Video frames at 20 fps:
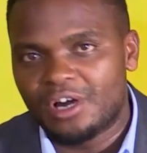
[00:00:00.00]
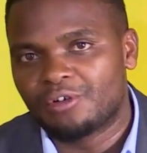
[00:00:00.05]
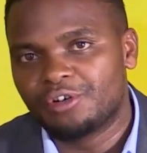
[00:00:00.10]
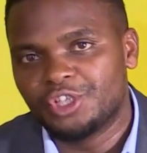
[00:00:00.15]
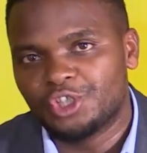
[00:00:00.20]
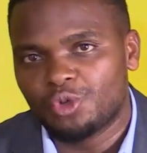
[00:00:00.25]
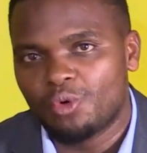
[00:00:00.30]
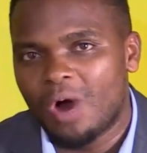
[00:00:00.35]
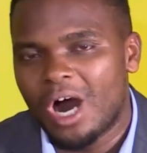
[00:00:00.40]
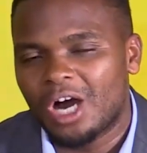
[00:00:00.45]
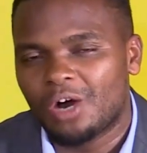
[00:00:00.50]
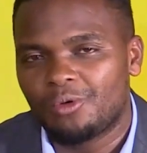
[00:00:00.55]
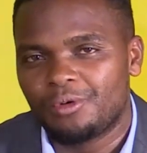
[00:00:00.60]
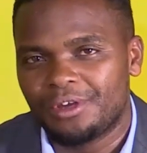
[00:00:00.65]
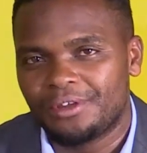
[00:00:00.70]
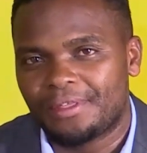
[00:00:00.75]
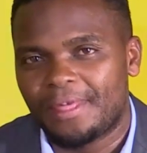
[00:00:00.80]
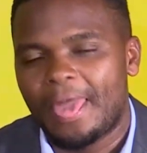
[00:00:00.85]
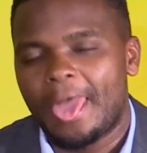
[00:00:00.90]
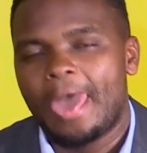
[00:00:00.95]
you're going to work
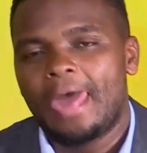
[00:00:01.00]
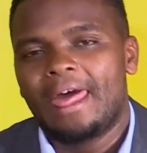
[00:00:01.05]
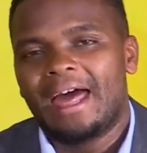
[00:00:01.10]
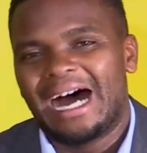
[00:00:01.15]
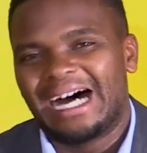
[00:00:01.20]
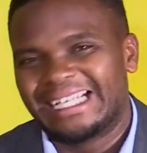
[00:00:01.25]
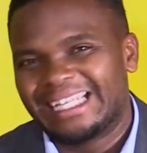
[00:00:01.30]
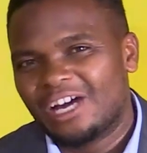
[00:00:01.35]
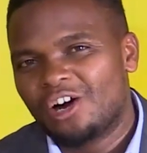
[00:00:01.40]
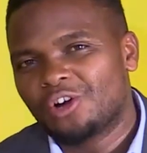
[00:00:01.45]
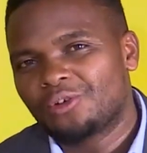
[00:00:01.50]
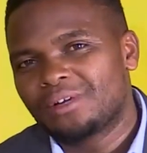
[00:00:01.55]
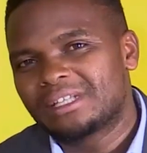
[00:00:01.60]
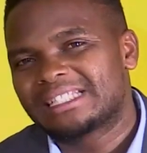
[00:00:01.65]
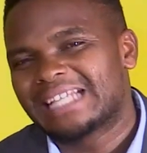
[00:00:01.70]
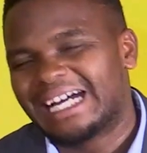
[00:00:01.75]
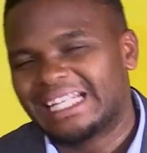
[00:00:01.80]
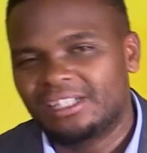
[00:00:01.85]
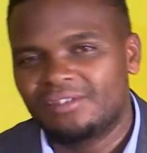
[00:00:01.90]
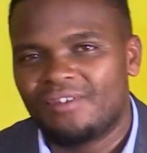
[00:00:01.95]
with. And I
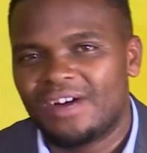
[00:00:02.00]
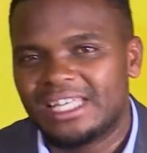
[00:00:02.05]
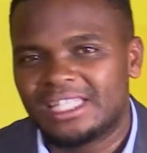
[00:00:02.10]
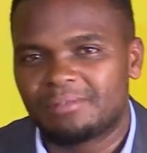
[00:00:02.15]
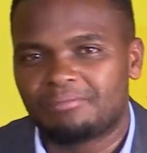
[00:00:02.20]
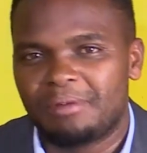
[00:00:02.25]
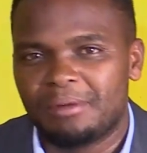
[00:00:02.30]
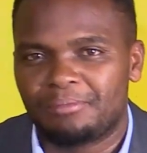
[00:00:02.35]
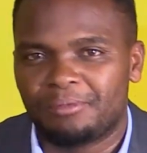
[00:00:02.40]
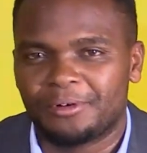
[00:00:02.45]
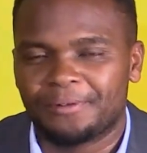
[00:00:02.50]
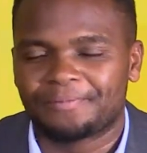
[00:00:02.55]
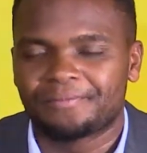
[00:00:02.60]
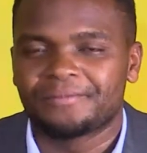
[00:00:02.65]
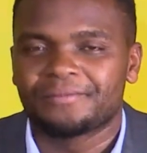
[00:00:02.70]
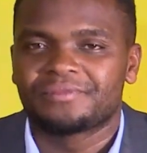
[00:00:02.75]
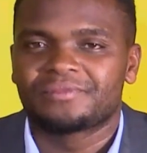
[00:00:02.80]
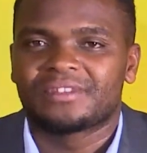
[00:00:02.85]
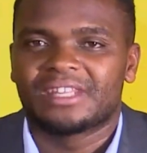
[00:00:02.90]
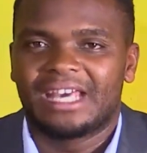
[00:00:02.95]
always advise people
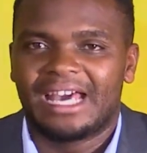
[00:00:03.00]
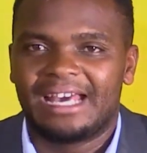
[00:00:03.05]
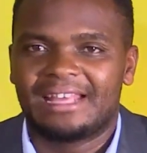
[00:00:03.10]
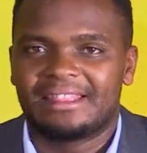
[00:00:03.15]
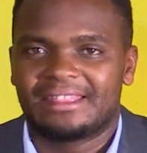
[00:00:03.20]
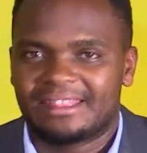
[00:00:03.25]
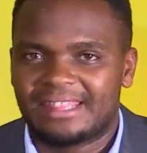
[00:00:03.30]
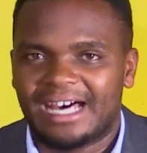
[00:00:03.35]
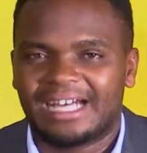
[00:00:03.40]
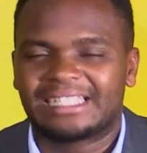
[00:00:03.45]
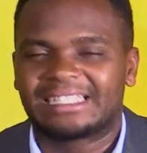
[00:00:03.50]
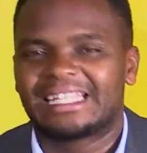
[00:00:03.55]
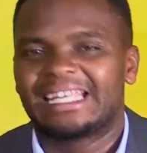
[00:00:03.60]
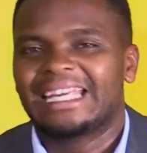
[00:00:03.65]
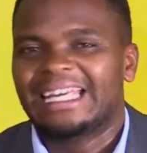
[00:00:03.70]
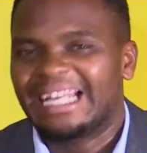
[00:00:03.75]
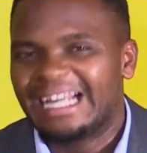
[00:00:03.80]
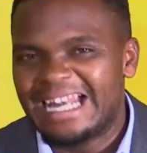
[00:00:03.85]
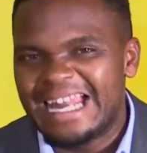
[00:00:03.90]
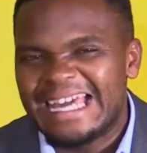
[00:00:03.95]
that
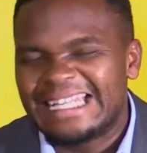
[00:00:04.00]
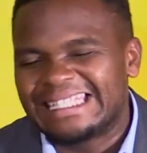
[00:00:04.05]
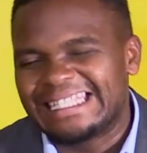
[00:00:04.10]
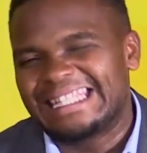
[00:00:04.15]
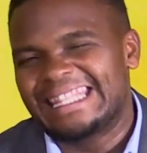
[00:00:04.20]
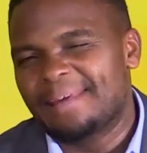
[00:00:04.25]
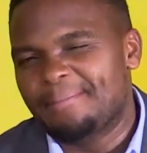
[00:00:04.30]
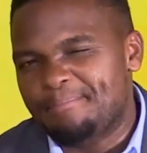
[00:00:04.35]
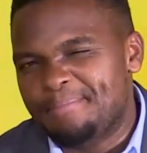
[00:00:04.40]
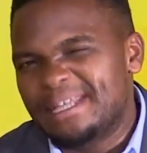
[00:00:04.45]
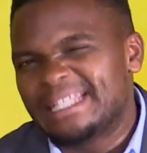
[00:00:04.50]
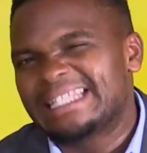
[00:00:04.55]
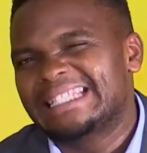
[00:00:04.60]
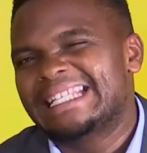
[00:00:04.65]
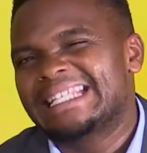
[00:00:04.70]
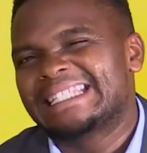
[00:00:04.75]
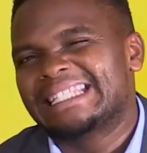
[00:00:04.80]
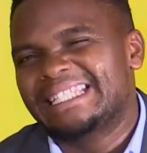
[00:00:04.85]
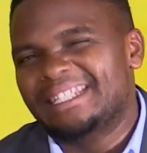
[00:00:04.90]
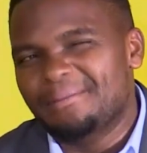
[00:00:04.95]
let the
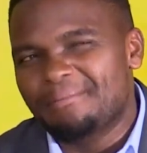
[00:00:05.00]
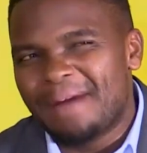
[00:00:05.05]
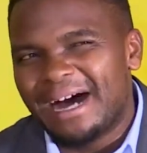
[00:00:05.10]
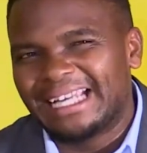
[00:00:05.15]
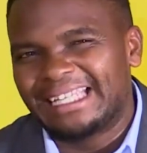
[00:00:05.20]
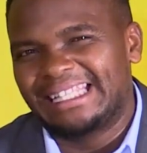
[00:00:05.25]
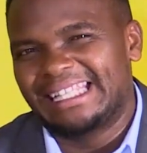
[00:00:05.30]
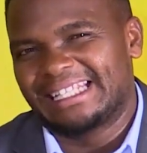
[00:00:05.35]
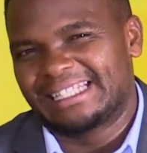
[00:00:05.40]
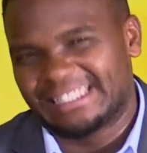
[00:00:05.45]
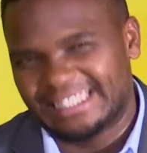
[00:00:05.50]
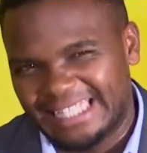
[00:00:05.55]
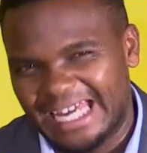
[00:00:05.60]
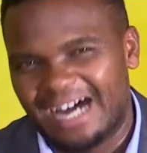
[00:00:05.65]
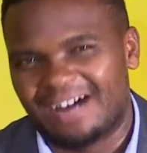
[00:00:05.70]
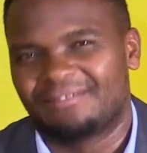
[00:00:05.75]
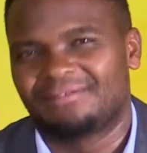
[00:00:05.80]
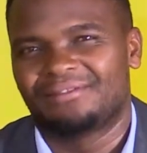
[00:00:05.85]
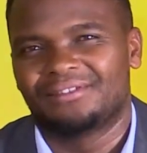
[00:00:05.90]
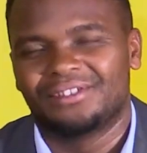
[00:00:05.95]
business demand the
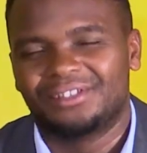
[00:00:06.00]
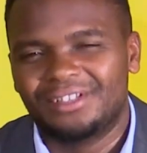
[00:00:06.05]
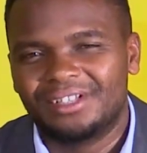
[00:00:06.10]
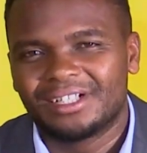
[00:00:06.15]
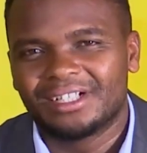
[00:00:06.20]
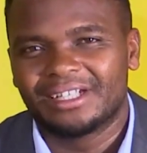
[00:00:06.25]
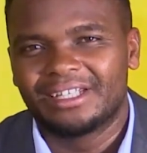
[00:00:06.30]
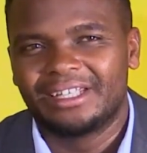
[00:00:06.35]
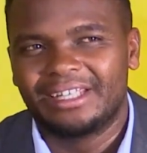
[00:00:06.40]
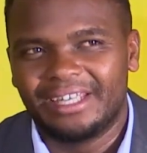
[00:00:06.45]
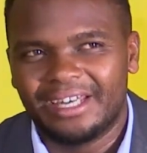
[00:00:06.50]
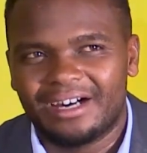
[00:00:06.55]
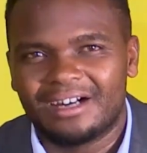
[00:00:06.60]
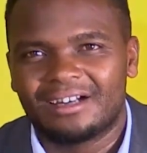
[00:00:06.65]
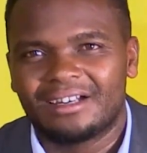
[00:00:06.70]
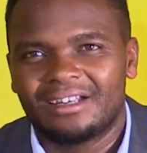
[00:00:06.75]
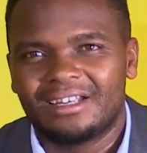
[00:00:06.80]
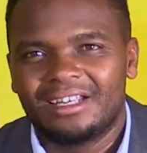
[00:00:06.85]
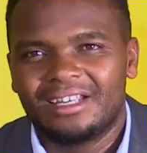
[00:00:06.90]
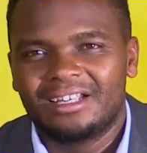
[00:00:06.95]
staff.
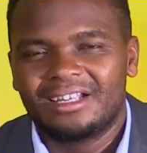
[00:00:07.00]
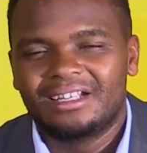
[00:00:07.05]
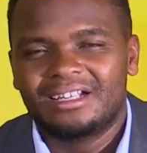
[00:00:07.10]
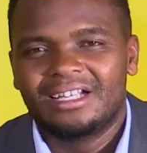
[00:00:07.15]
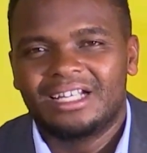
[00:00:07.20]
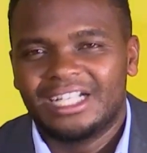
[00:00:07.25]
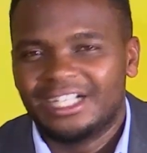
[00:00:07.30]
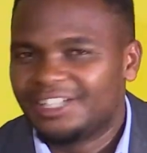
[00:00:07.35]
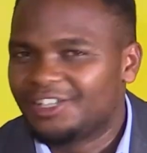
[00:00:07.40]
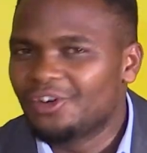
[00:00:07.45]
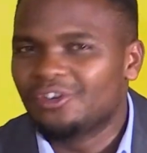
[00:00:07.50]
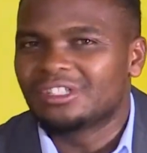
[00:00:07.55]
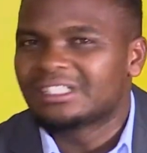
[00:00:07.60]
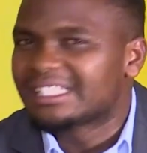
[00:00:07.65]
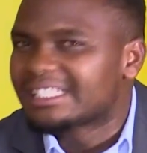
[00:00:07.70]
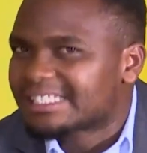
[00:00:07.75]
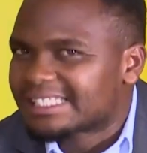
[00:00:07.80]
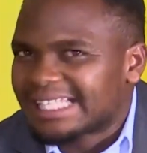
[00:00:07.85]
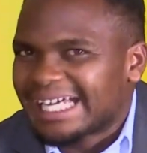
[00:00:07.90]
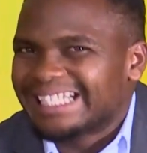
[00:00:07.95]
Yeah,
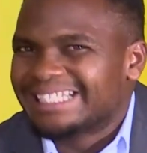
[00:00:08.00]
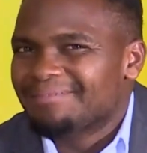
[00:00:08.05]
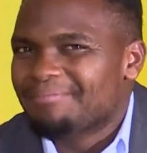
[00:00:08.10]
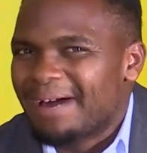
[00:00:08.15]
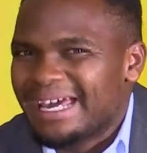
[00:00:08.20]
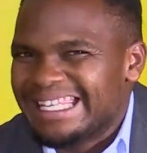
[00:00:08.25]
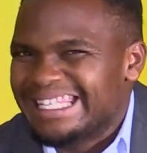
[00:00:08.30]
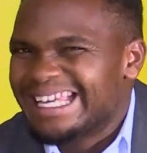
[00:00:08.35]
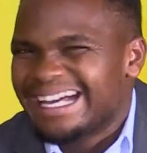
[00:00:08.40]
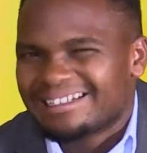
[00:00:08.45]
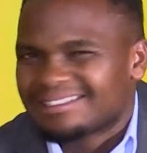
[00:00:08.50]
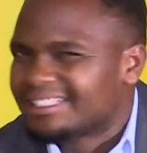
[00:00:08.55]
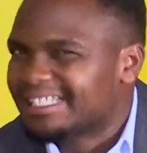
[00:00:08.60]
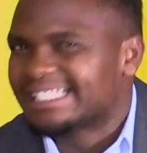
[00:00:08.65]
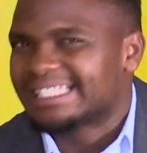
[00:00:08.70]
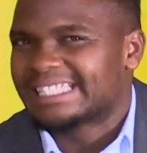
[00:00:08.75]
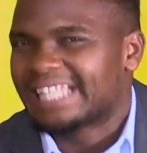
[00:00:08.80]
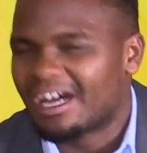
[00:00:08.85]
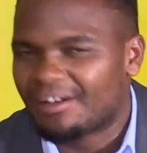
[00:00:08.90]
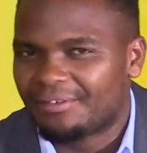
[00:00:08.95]
don't start by
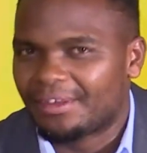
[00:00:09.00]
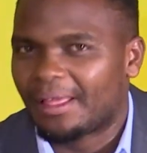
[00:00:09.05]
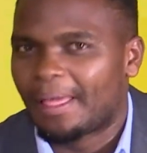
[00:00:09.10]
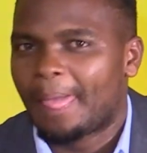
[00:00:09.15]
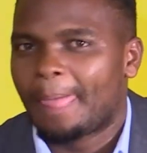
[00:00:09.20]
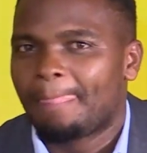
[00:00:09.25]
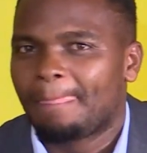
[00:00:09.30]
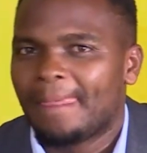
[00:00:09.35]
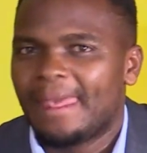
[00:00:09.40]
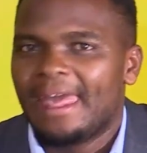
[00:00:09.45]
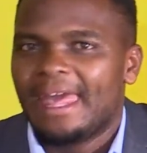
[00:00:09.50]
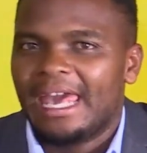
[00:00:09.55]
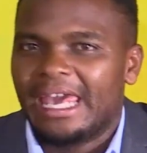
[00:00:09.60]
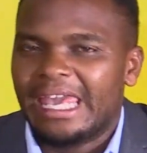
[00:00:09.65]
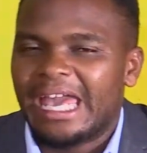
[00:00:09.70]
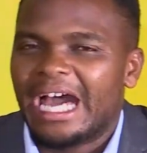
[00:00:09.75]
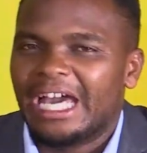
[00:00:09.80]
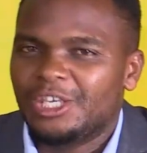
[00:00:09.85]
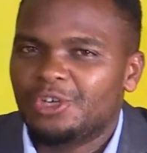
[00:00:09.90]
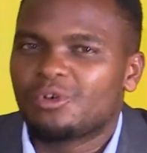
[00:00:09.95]
just staffing.
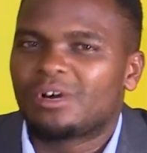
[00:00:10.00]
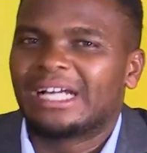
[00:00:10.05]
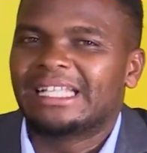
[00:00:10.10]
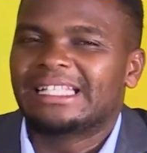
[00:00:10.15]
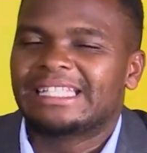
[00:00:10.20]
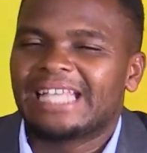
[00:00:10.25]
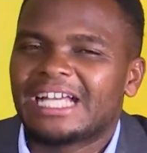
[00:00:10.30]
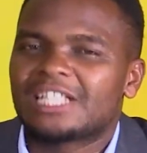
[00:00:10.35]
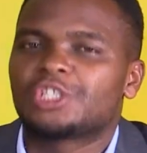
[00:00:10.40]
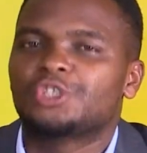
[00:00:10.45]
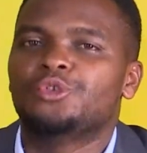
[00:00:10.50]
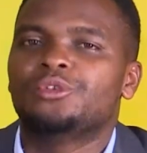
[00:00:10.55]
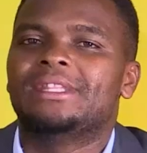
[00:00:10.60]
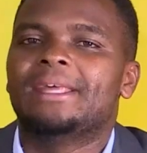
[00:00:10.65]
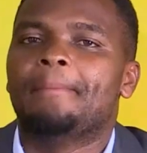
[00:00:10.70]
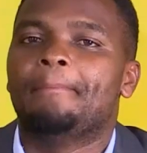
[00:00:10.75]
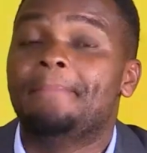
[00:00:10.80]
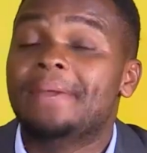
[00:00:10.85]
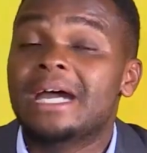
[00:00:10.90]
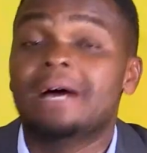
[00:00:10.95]
Yeah, you can just do
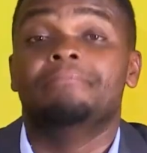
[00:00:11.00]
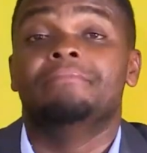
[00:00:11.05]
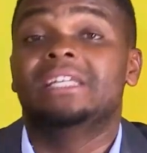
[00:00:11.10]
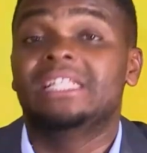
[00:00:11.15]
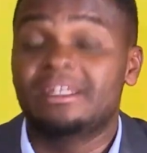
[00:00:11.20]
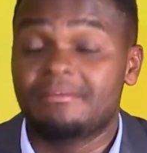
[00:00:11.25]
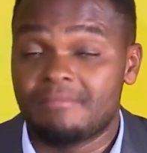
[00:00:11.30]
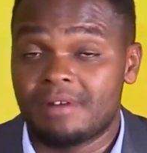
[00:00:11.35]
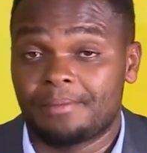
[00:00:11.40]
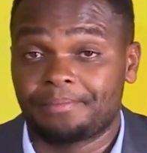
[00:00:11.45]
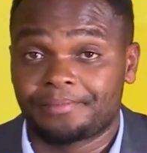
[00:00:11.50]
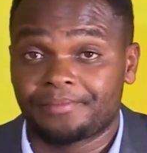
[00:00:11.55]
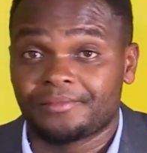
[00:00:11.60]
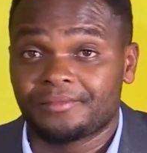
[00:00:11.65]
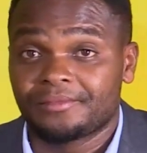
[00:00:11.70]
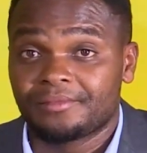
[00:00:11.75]
the bare minimum.